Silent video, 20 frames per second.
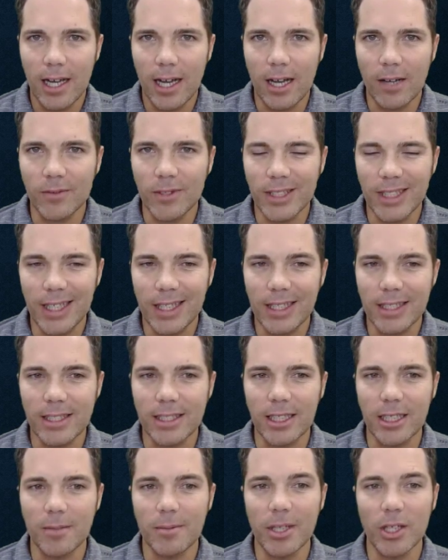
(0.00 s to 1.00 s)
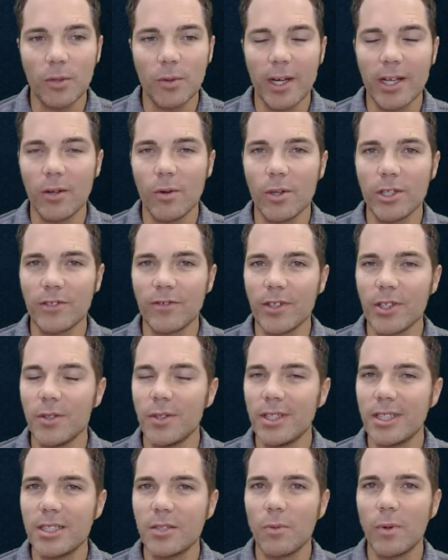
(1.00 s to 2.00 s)
Obviously, this is going to be a great course for you.
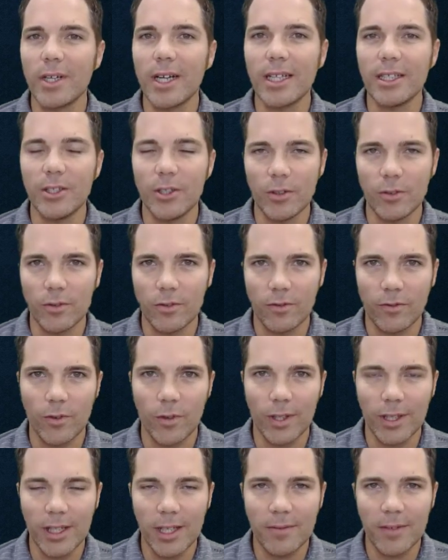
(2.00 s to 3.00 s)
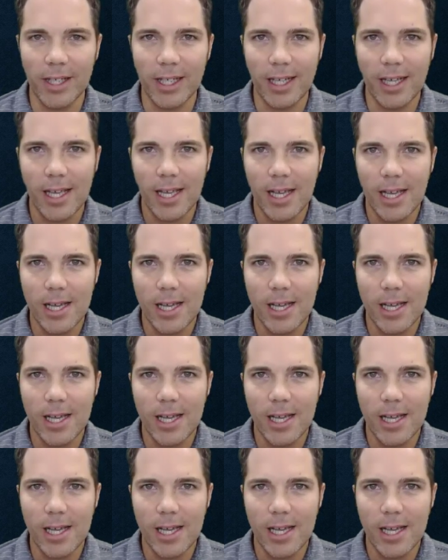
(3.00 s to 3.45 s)
This is what I do for a living.